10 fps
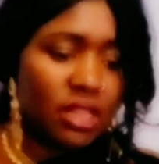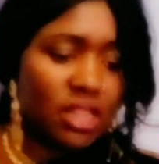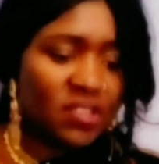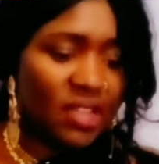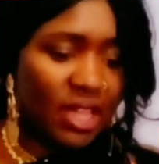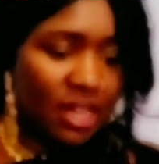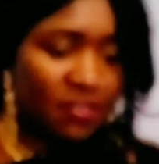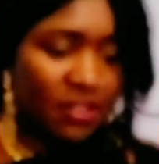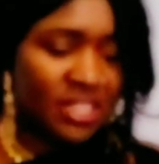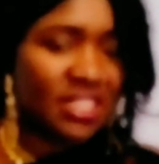this
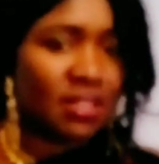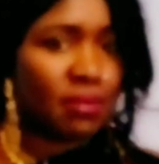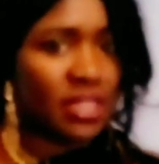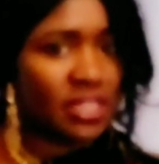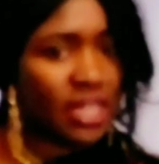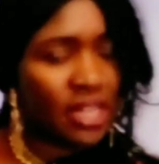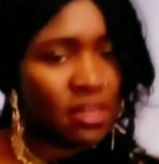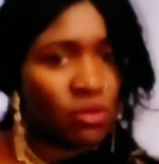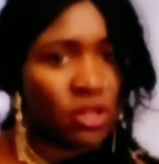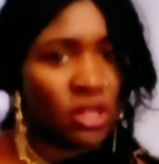elephant is a mighty
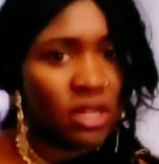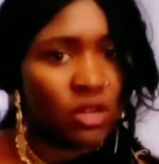animal,